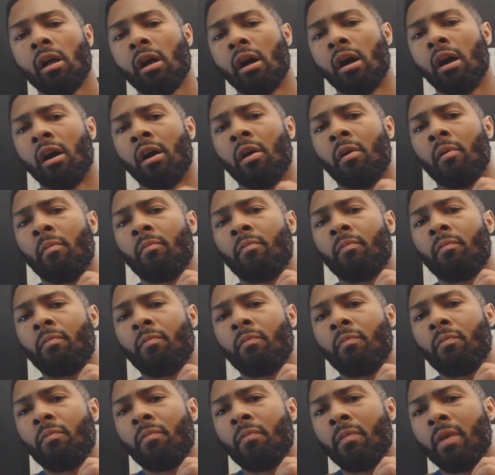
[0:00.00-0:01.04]
And
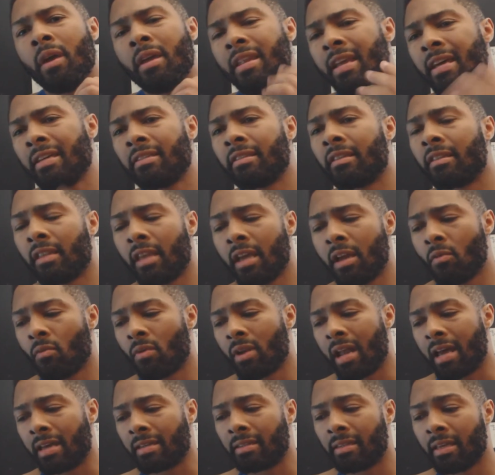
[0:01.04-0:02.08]
that's the thing
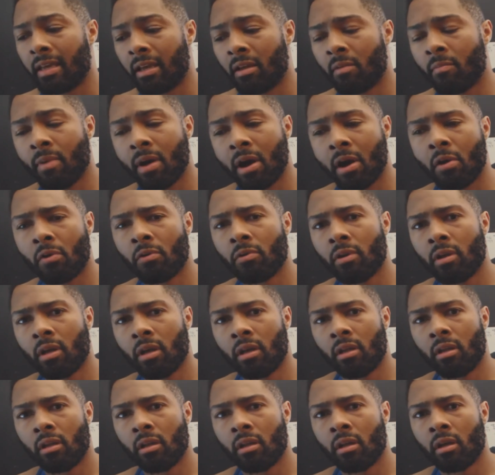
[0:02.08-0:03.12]
when I said about
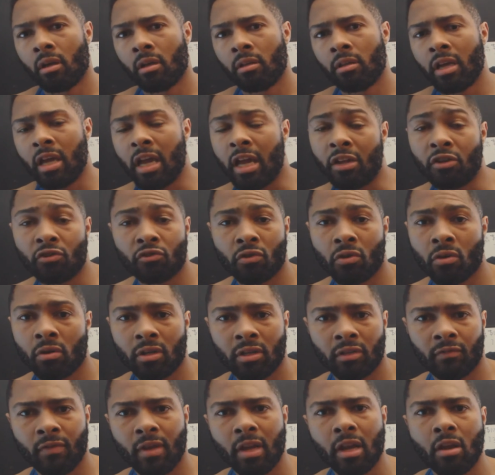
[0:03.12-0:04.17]
the intro of
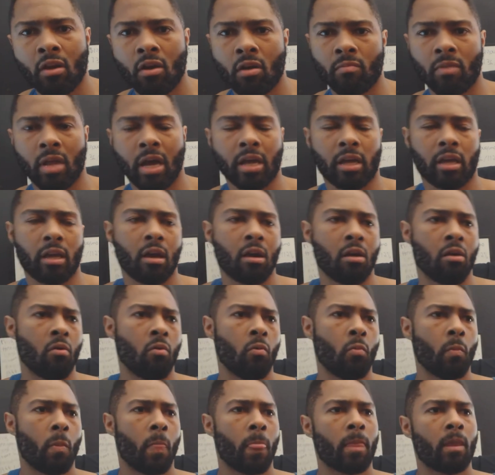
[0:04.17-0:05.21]
this video, I'm like,
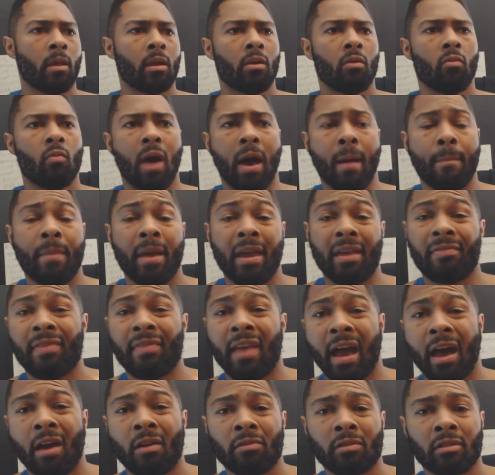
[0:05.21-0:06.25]
yo, why pay
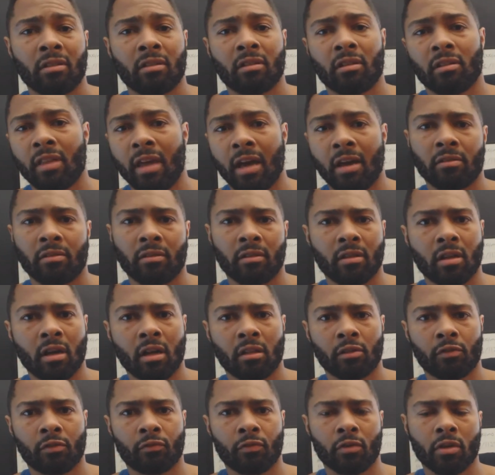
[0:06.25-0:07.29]
thousands and thousands of
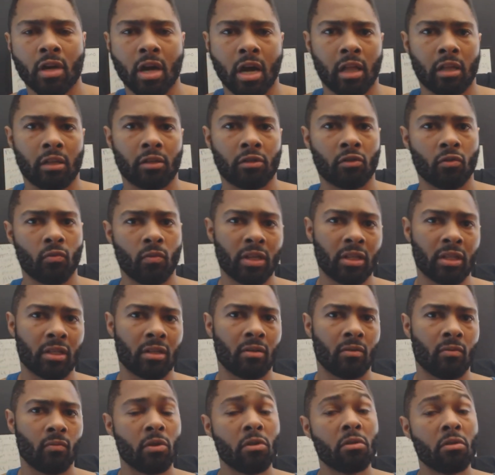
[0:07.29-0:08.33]
dollars for college
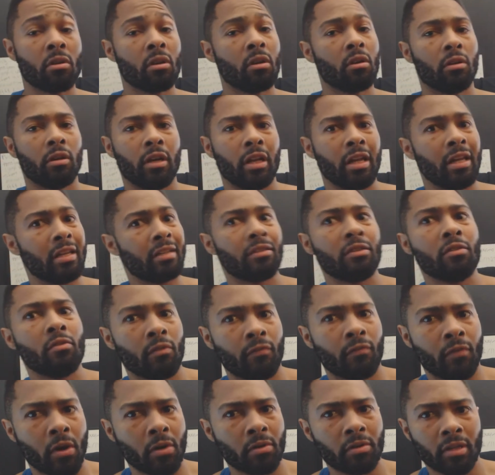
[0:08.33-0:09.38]
tuition when you can go to this
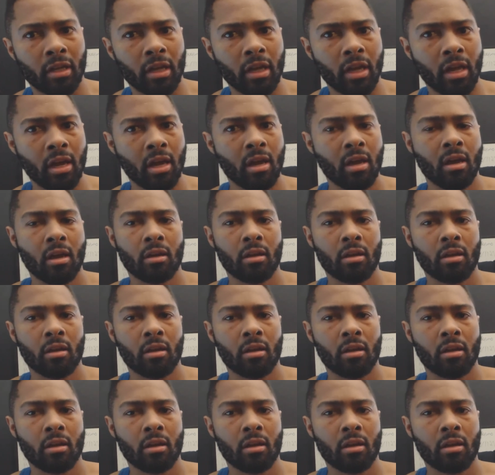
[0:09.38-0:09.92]
university?